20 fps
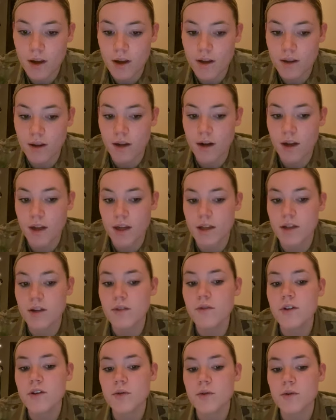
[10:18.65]
and then I
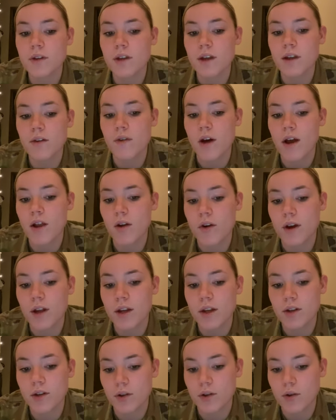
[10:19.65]
individually
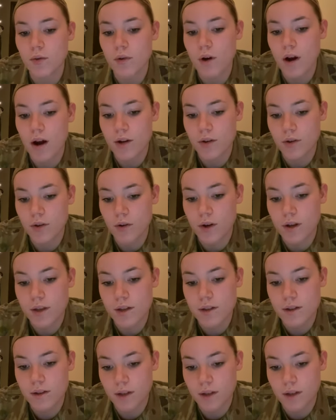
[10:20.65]
evaluated you on noise,